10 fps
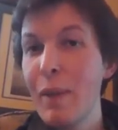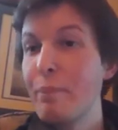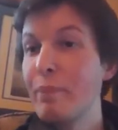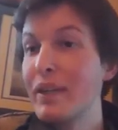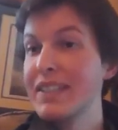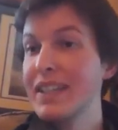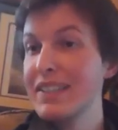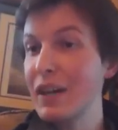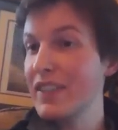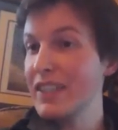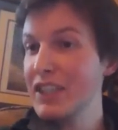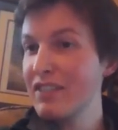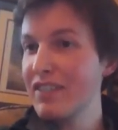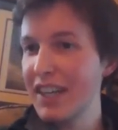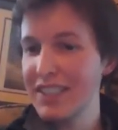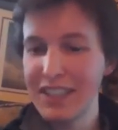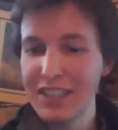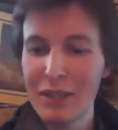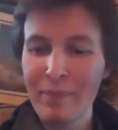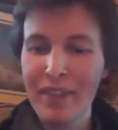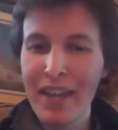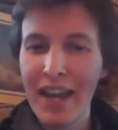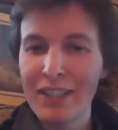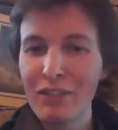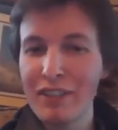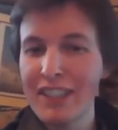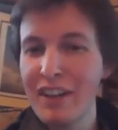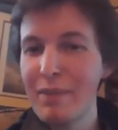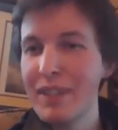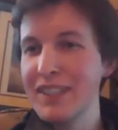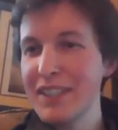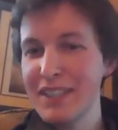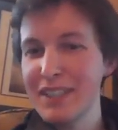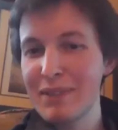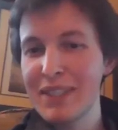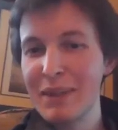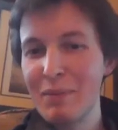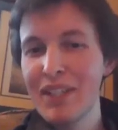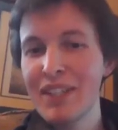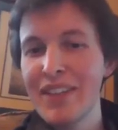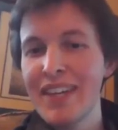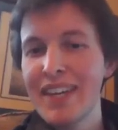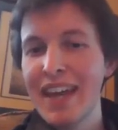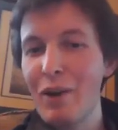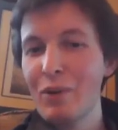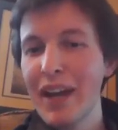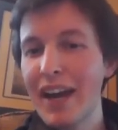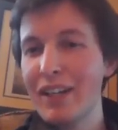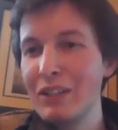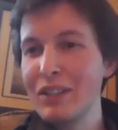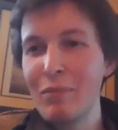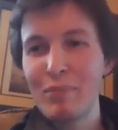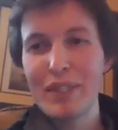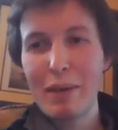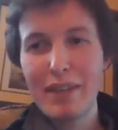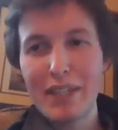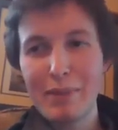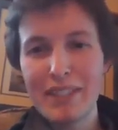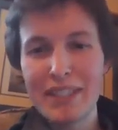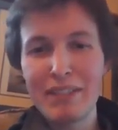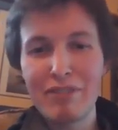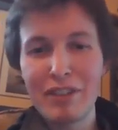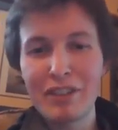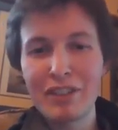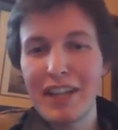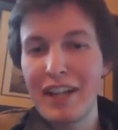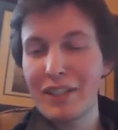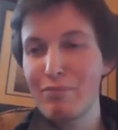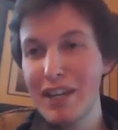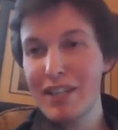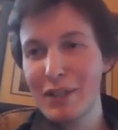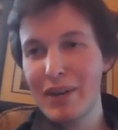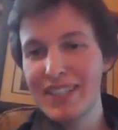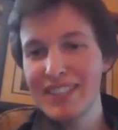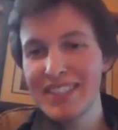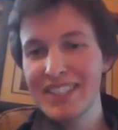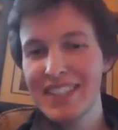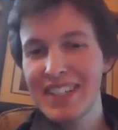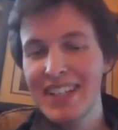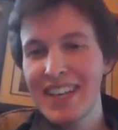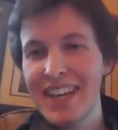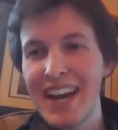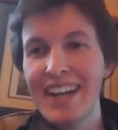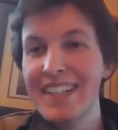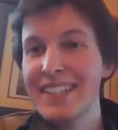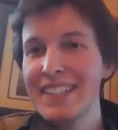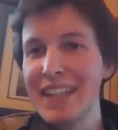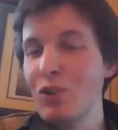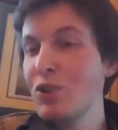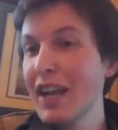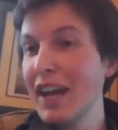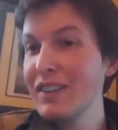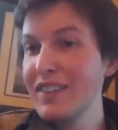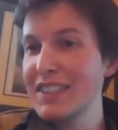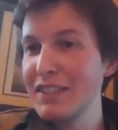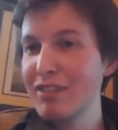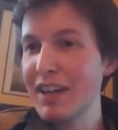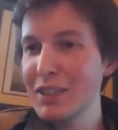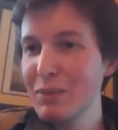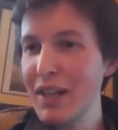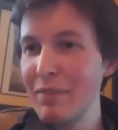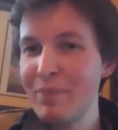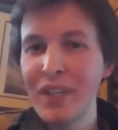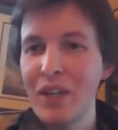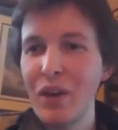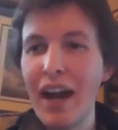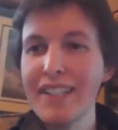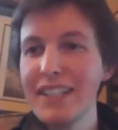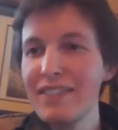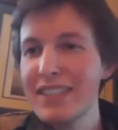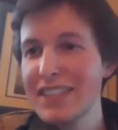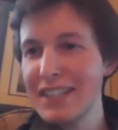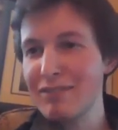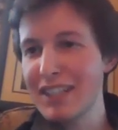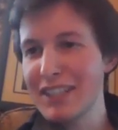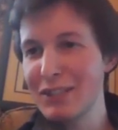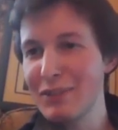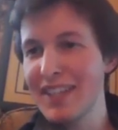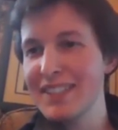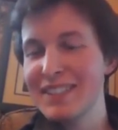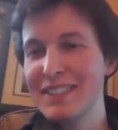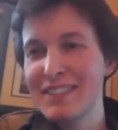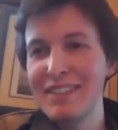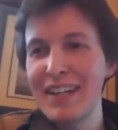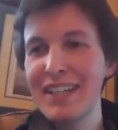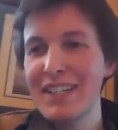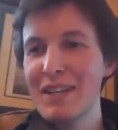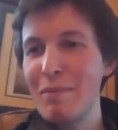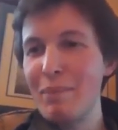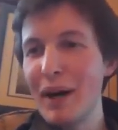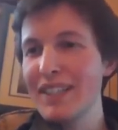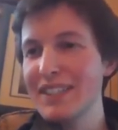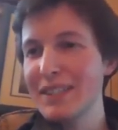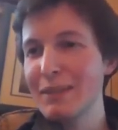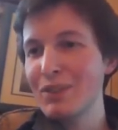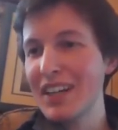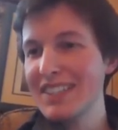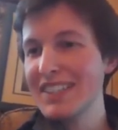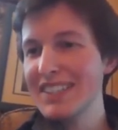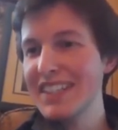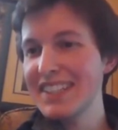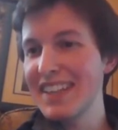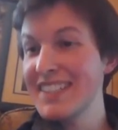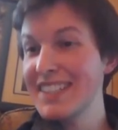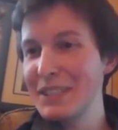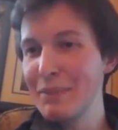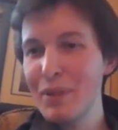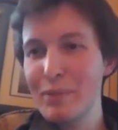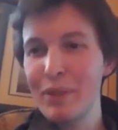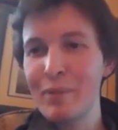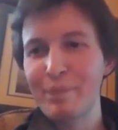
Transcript: But it turns out that it generalizes. And so recently I've been discussing with someone, how do we handle semi-explicit differential algebraic equations? And it turns out you can handle these in Diffrax as well. I didn't even design Diffrax to do this, right? But the abstractions are such that this is still possible.